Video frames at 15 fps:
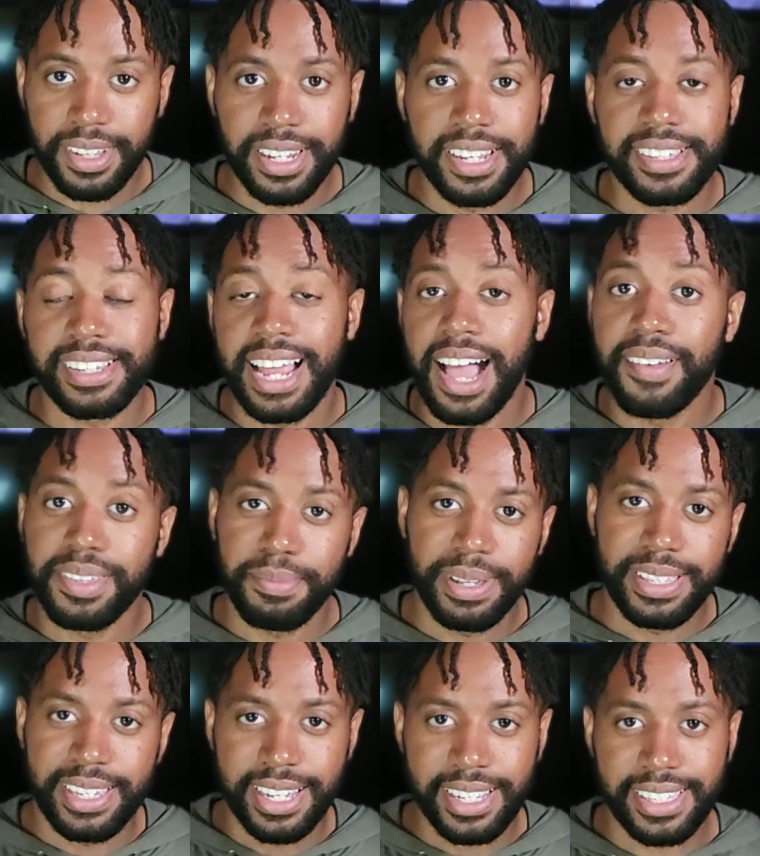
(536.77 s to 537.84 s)
It doesn't have to
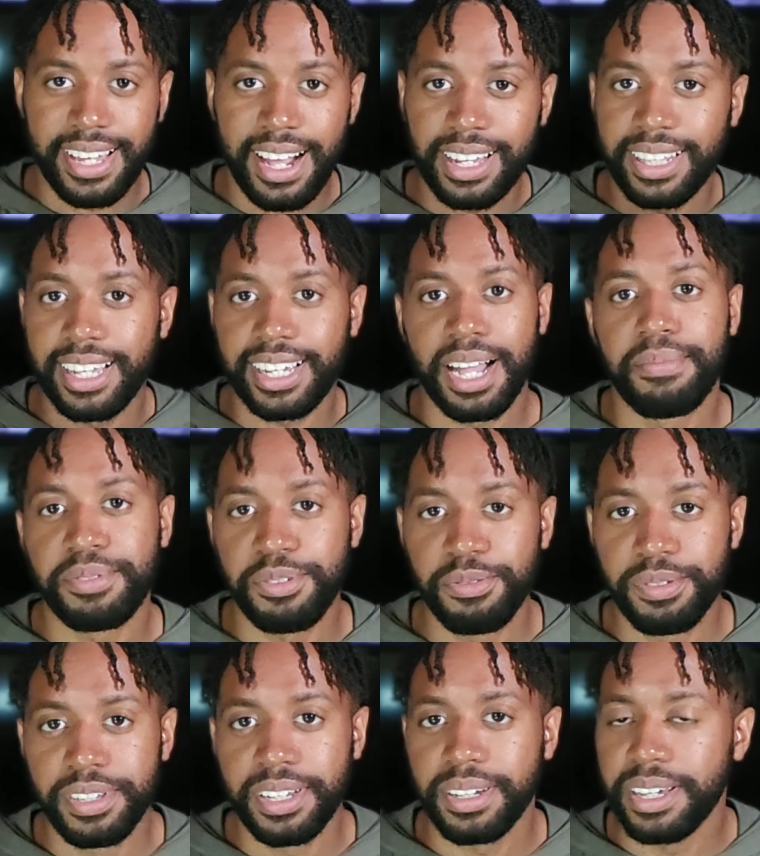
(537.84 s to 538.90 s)
be TikTok like I'm
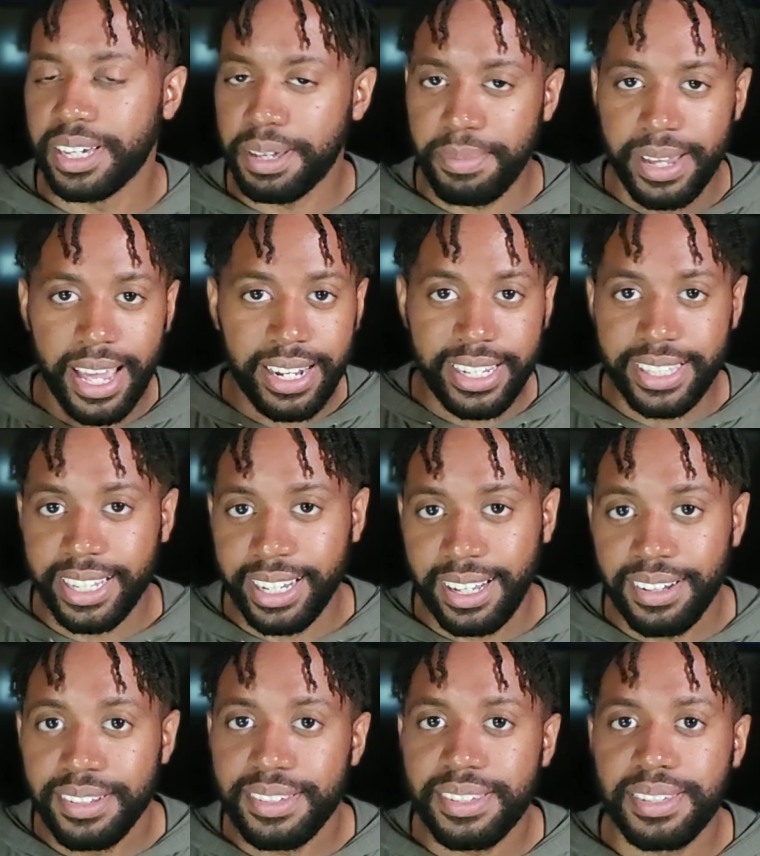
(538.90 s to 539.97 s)
choosing, it could be anything
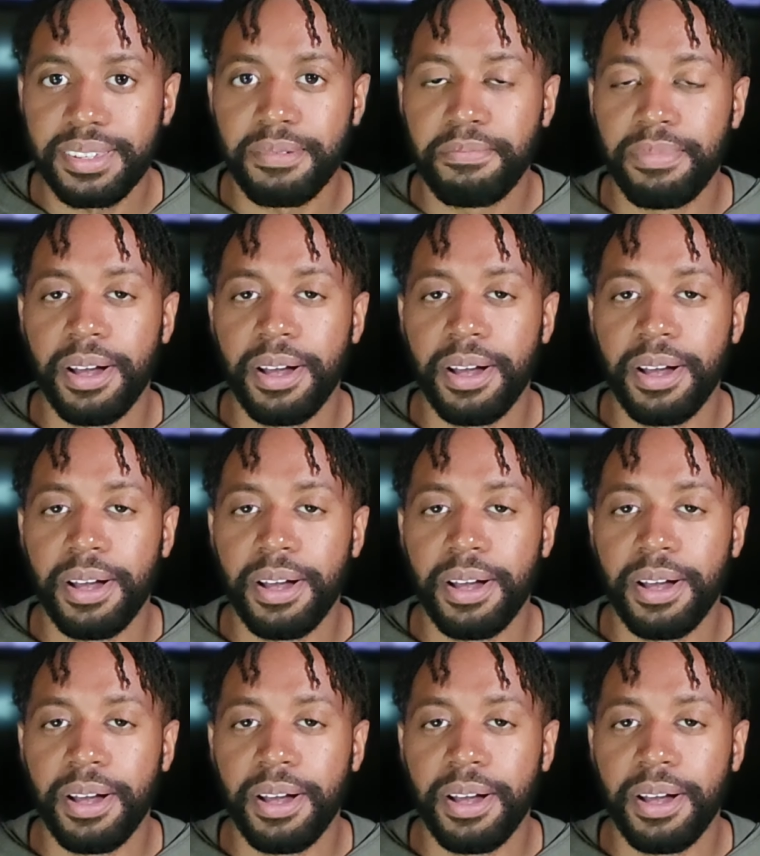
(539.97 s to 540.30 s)
else,